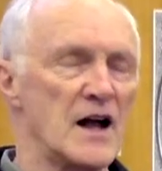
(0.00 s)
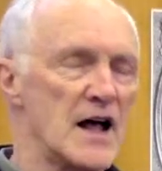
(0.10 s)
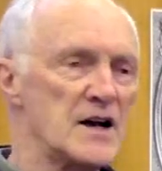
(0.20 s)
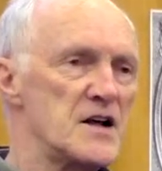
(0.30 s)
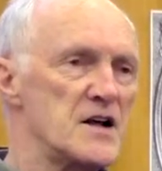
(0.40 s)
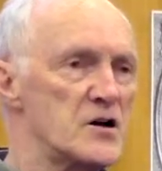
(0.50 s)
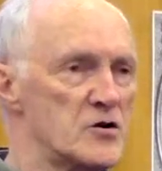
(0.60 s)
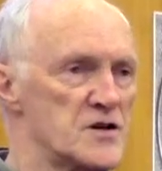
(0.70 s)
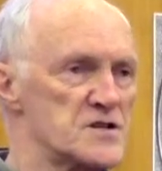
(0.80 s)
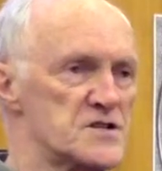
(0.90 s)

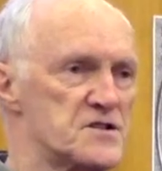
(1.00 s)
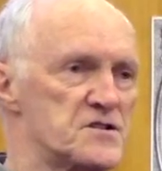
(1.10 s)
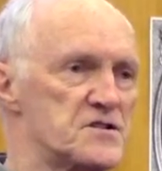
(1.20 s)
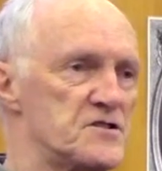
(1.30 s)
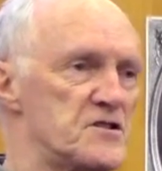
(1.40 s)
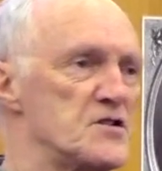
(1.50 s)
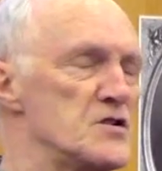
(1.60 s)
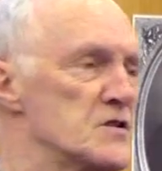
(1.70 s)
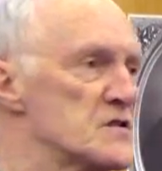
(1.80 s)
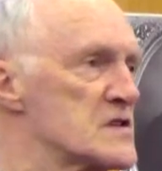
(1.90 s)
adherence to
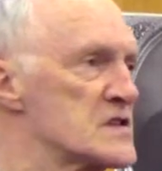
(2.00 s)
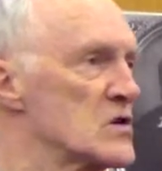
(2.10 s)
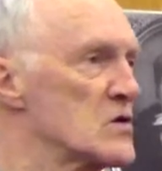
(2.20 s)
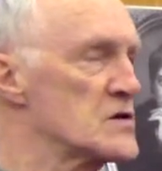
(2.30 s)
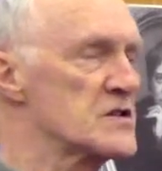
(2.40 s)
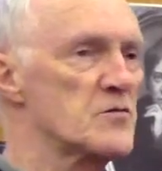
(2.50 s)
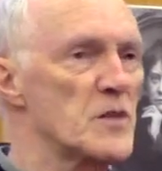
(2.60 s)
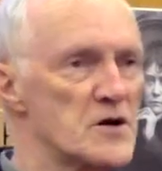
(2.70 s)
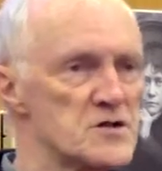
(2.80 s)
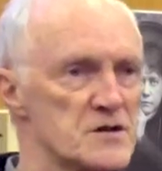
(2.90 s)
Newton's laws of
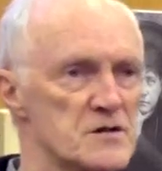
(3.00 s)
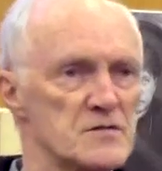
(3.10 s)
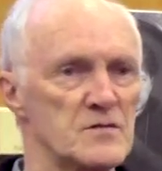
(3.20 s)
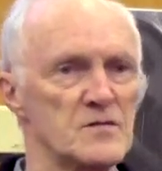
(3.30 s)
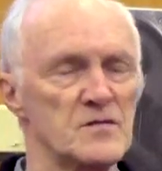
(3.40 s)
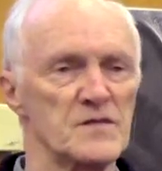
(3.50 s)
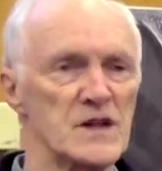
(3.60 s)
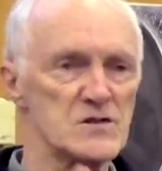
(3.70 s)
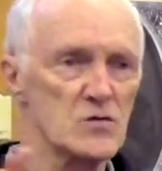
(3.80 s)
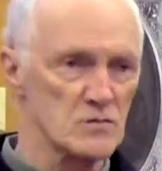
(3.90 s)
motion.
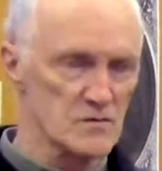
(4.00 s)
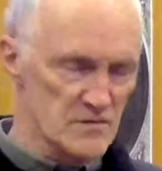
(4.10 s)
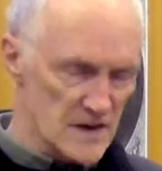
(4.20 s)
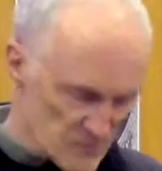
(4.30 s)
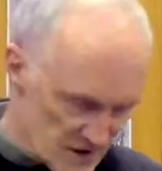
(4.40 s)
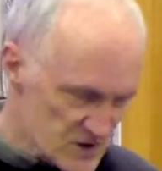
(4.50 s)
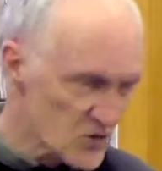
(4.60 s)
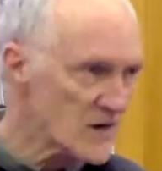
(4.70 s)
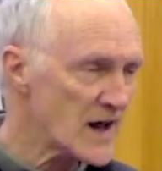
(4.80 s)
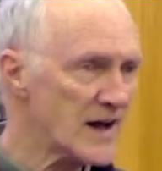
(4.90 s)
It's all,
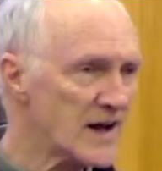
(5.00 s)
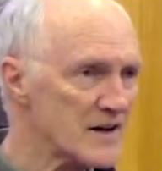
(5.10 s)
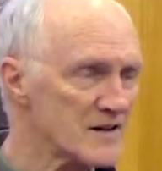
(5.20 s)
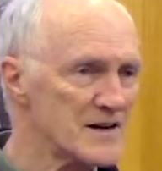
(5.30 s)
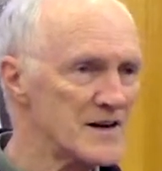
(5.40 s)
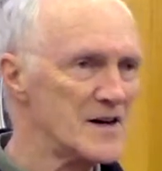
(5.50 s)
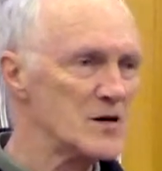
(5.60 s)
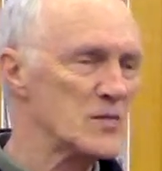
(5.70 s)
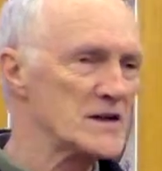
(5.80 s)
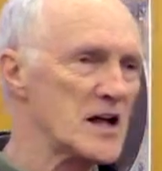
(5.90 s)
all they had.
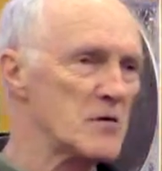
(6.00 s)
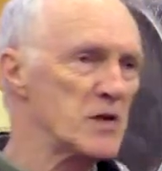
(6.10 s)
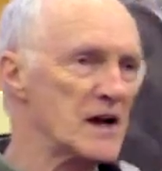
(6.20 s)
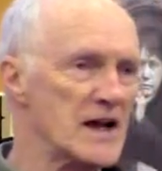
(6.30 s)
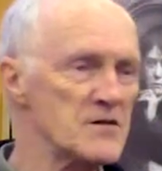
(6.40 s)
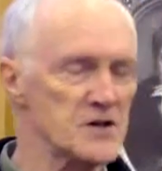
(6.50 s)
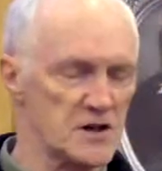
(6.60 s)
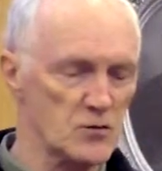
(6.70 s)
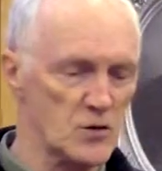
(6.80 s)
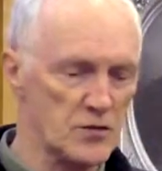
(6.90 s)
But they believed in
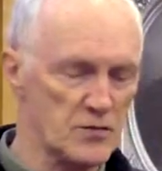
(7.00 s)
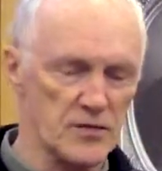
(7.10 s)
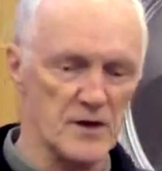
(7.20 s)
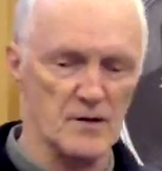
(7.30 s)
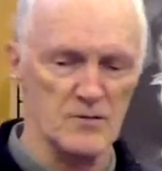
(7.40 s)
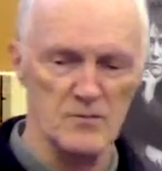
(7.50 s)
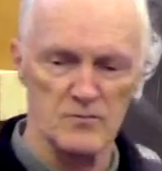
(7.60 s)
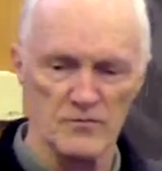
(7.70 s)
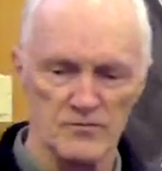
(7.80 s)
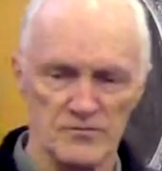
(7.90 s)
it with um,
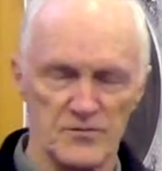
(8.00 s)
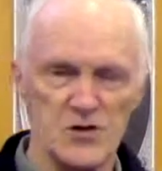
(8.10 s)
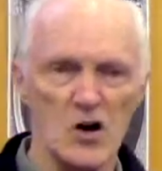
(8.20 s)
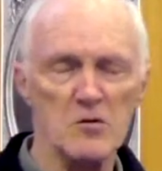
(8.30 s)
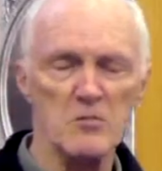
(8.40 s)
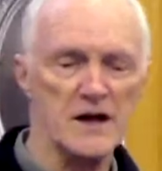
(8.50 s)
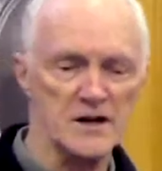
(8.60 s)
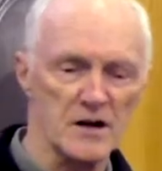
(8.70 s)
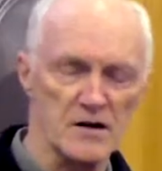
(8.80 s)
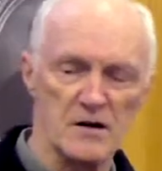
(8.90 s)

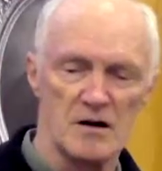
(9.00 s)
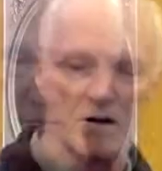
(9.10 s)
dogmatic